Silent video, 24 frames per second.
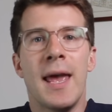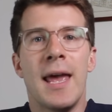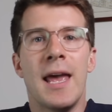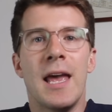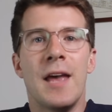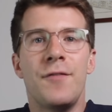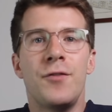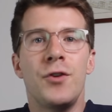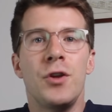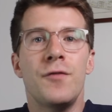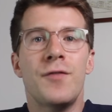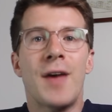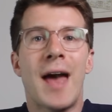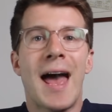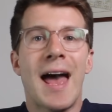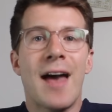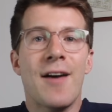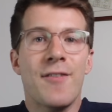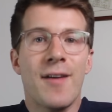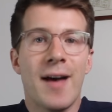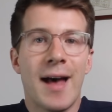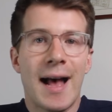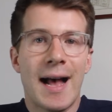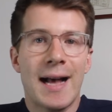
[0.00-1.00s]
if you've
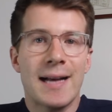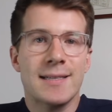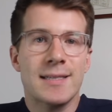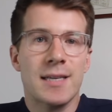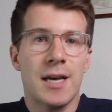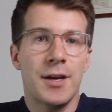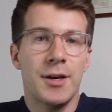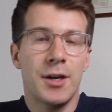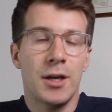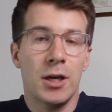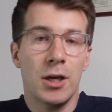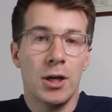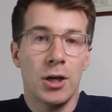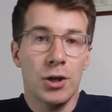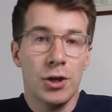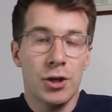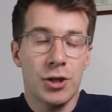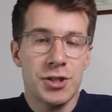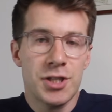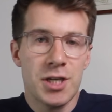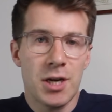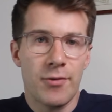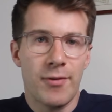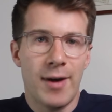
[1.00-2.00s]
ever had an
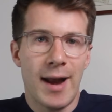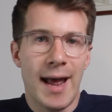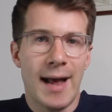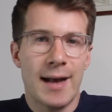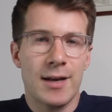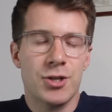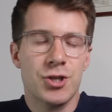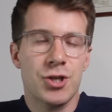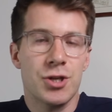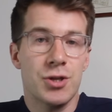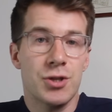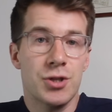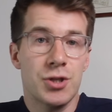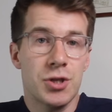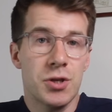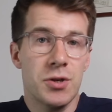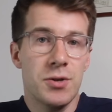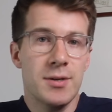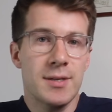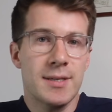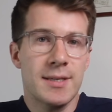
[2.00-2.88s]
allergic reaction to